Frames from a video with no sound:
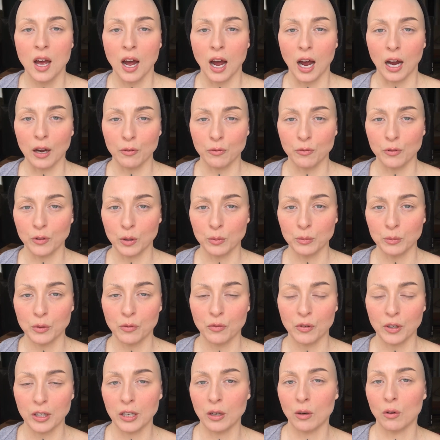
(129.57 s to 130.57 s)
I filmed a
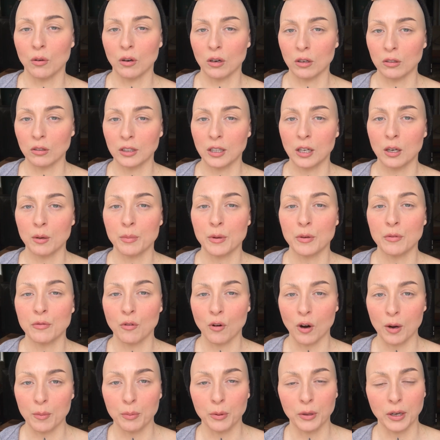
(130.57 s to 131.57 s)
video earlier
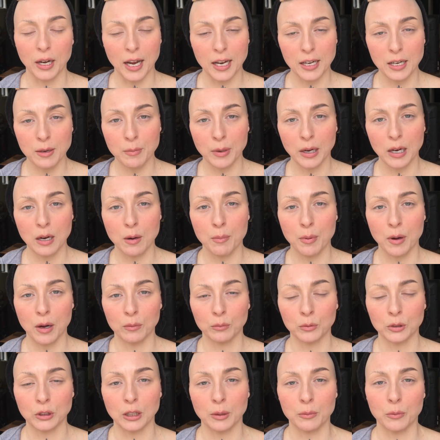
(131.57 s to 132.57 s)
before I put any makeup
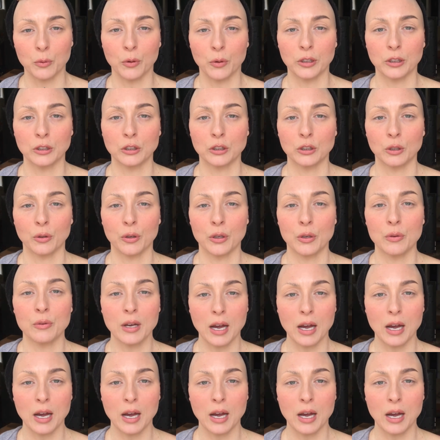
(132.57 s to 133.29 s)
on, which I'm going to show you